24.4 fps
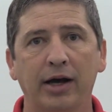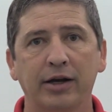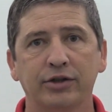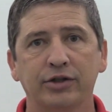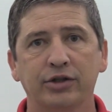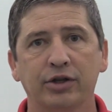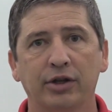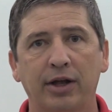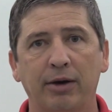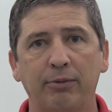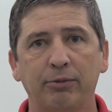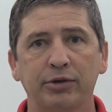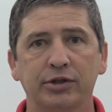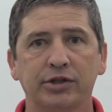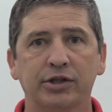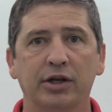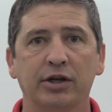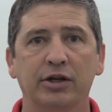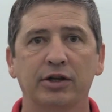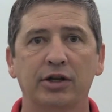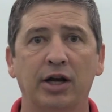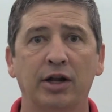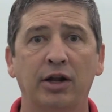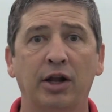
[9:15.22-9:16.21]
So that was
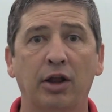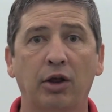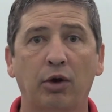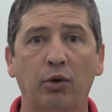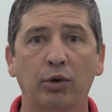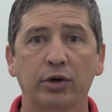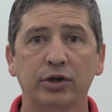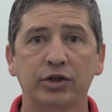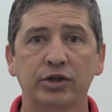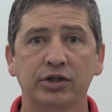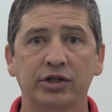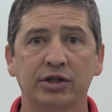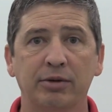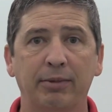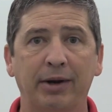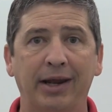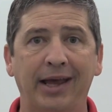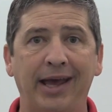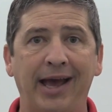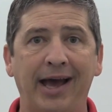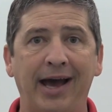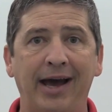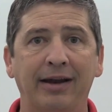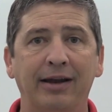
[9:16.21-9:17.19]
another question
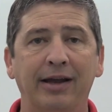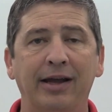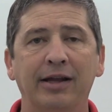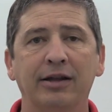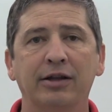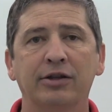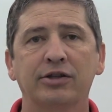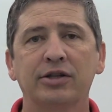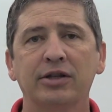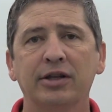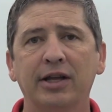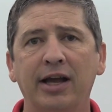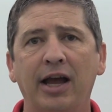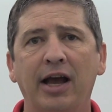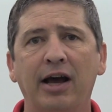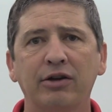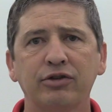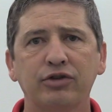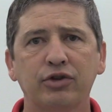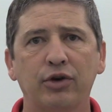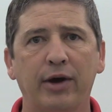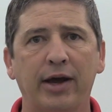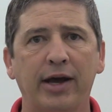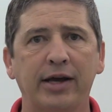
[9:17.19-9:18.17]
somebody had. And they
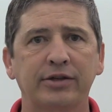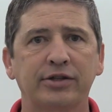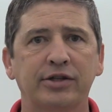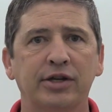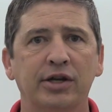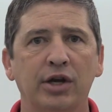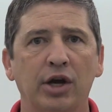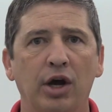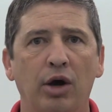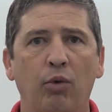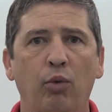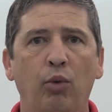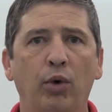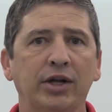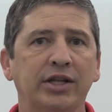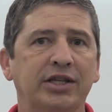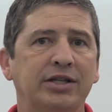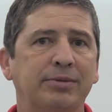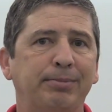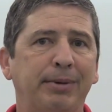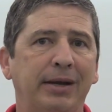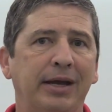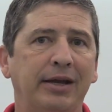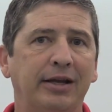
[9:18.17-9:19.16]
also asked, what
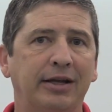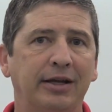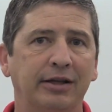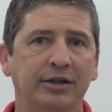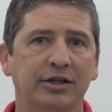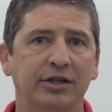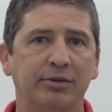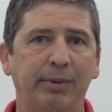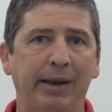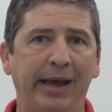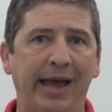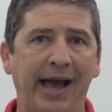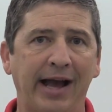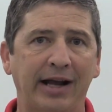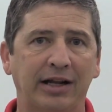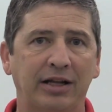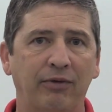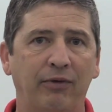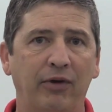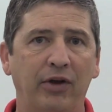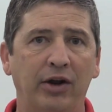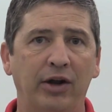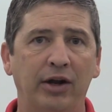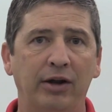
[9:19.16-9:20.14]
speed can this be
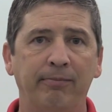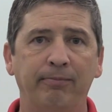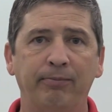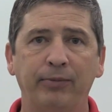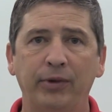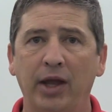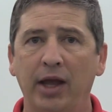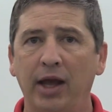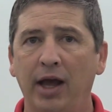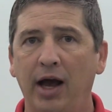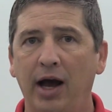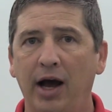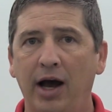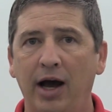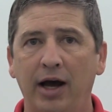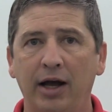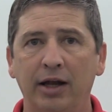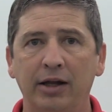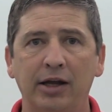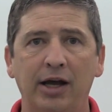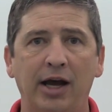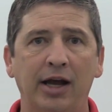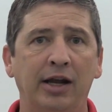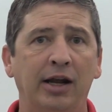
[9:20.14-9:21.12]
activated? And
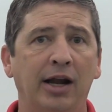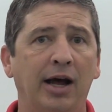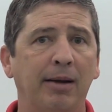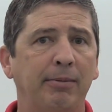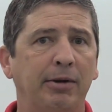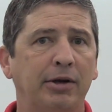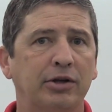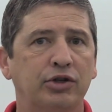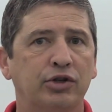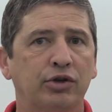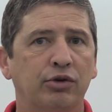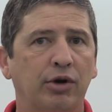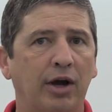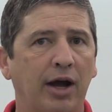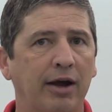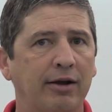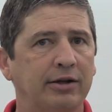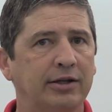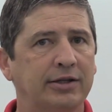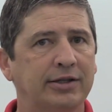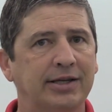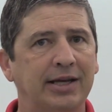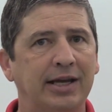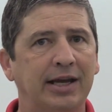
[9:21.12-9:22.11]
I'm not sure, I
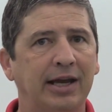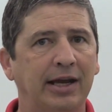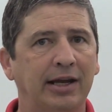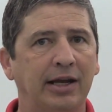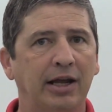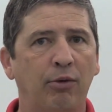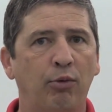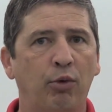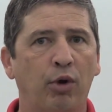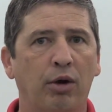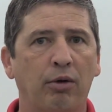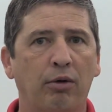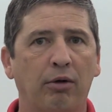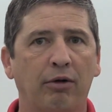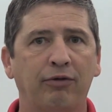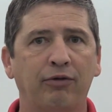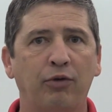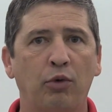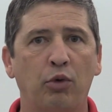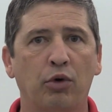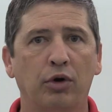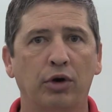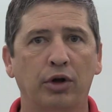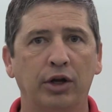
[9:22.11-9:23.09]
didn't see anywhere or
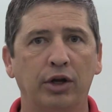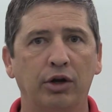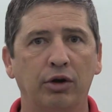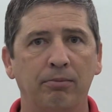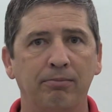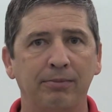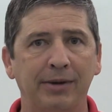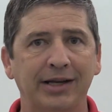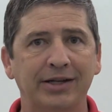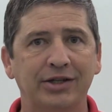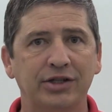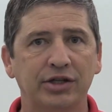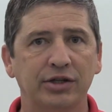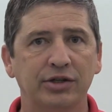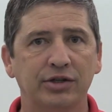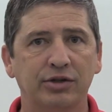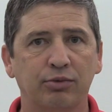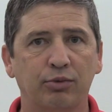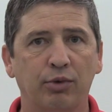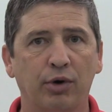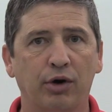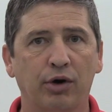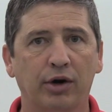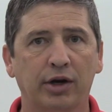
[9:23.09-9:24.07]
Ford,
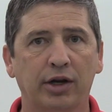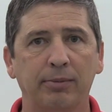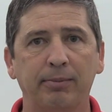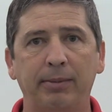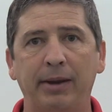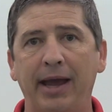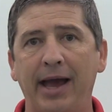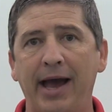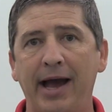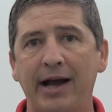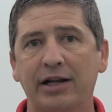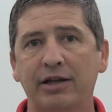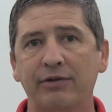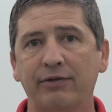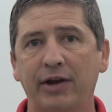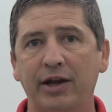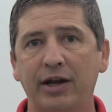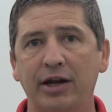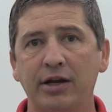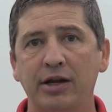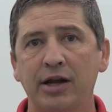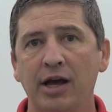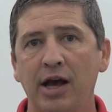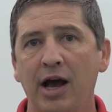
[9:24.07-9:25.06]
mentions where it can be
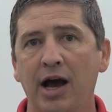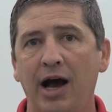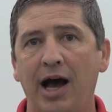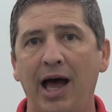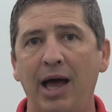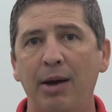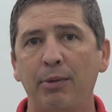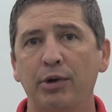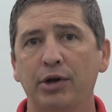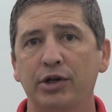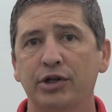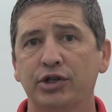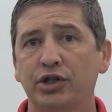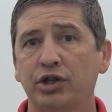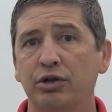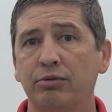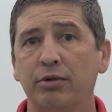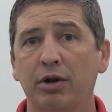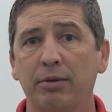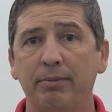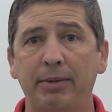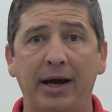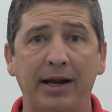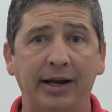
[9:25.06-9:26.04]
activated. I would assume
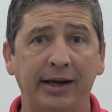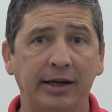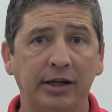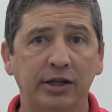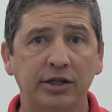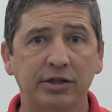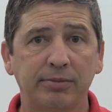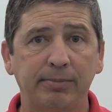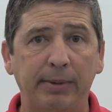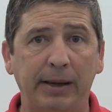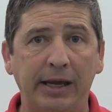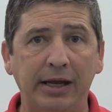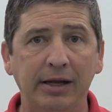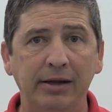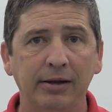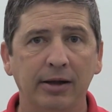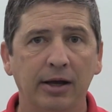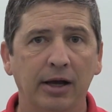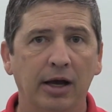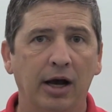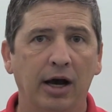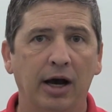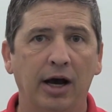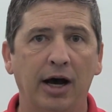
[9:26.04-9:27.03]
it about any speed,
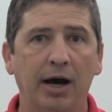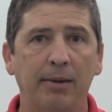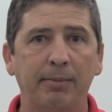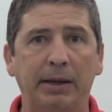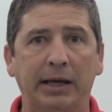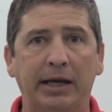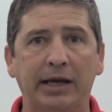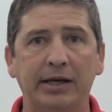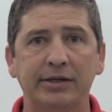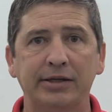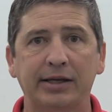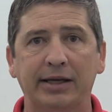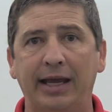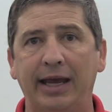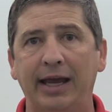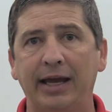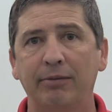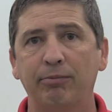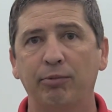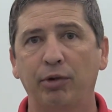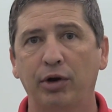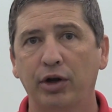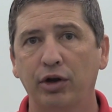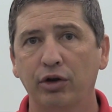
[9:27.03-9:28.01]
because it
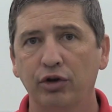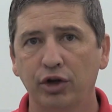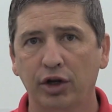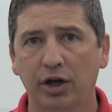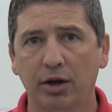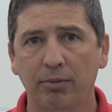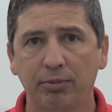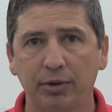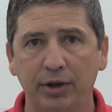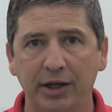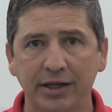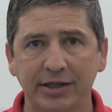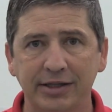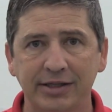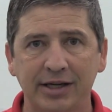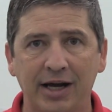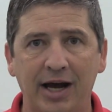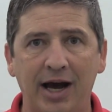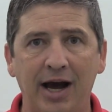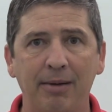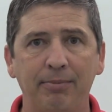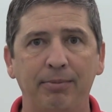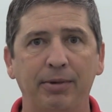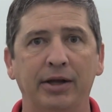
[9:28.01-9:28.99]
can bring you to complete
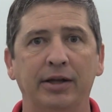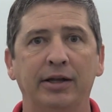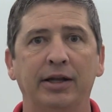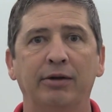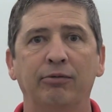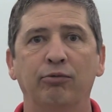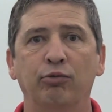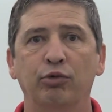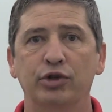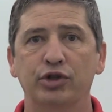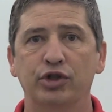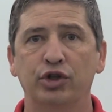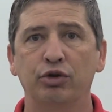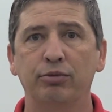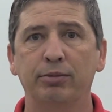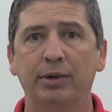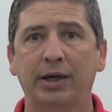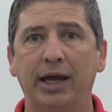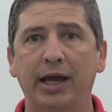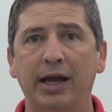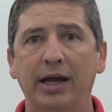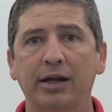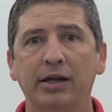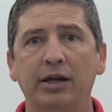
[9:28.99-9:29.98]
stop and then resume
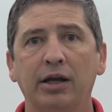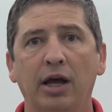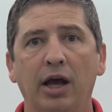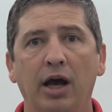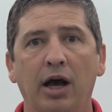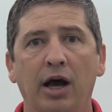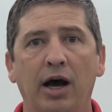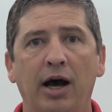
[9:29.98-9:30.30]
again.